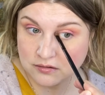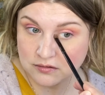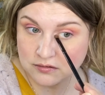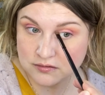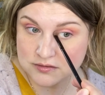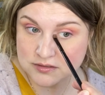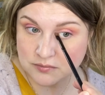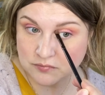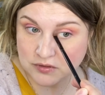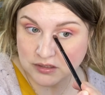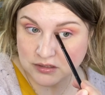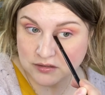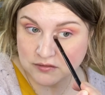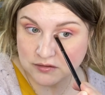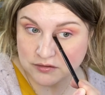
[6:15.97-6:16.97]
something
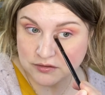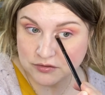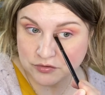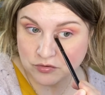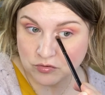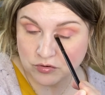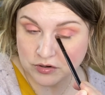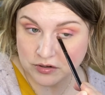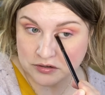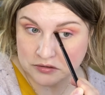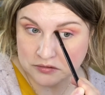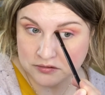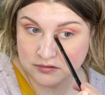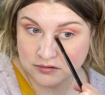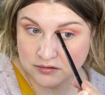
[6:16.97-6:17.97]
in the inner corner.
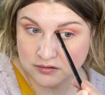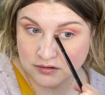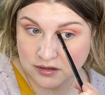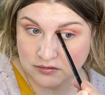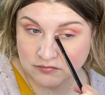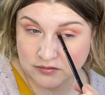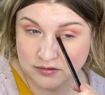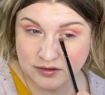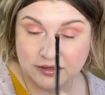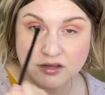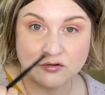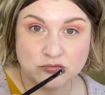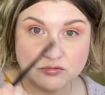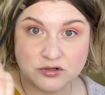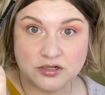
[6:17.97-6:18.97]
I feel like it
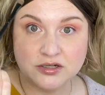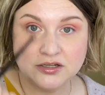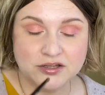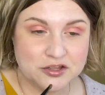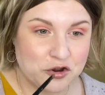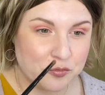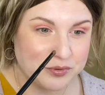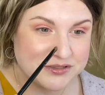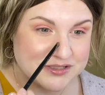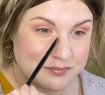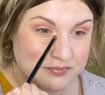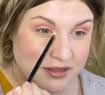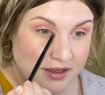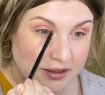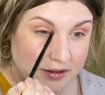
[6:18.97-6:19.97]
really opens up
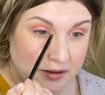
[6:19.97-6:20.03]
the eye.